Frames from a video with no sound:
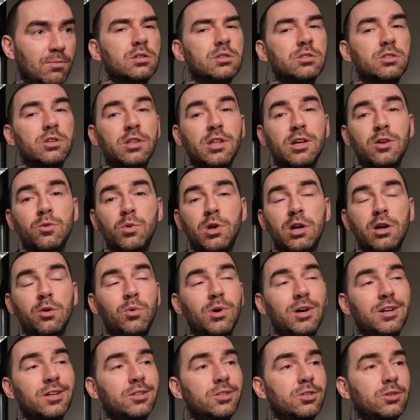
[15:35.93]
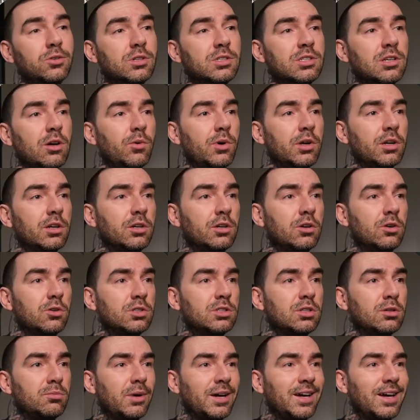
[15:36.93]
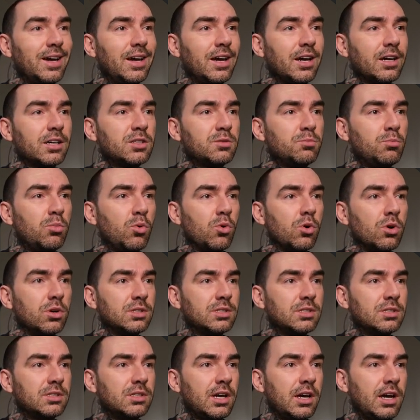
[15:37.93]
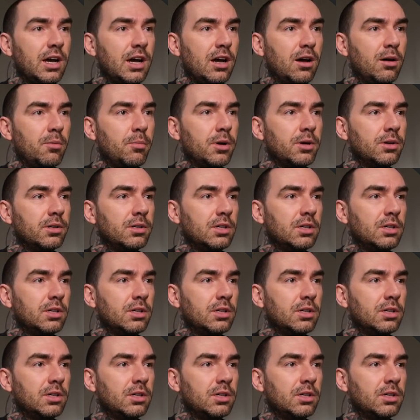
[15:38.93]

So then what I want to do is I want to go to my exports tab,